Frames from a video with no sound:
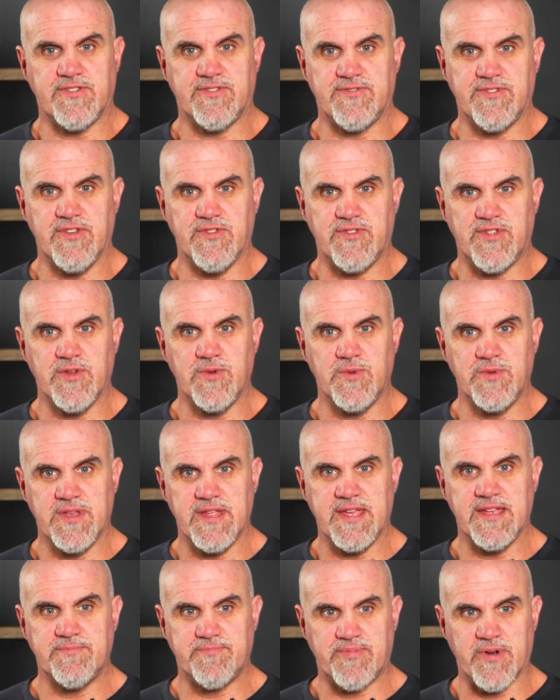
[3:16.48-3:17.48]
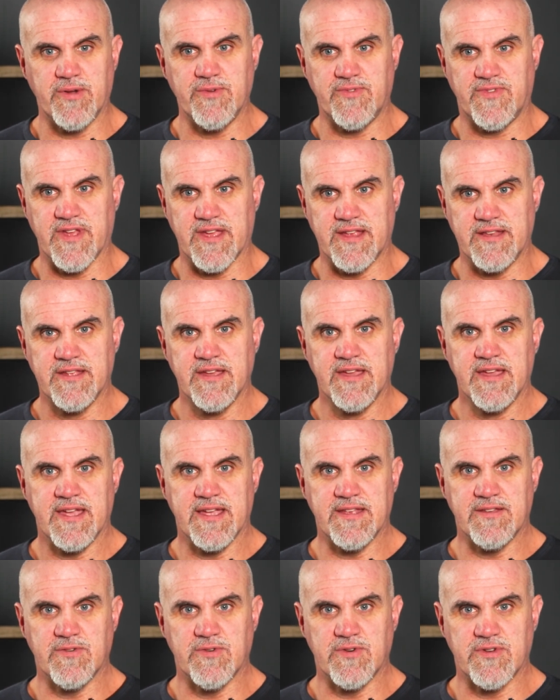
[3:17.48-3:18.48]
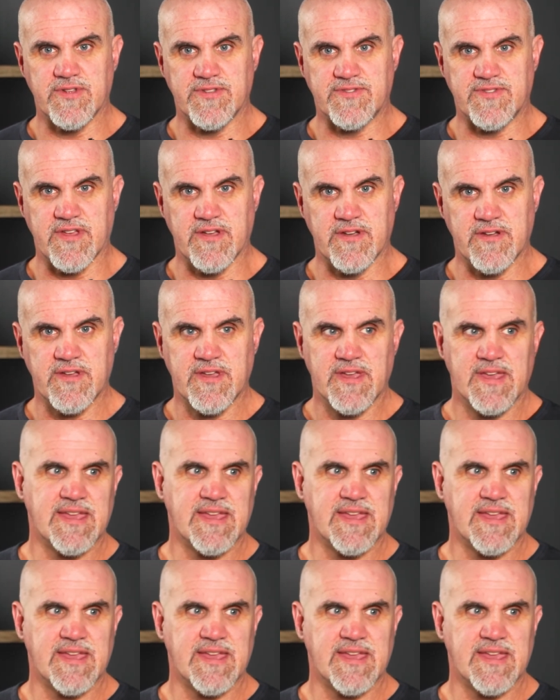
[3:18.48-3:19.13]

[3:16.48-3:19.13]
you do need protein in order to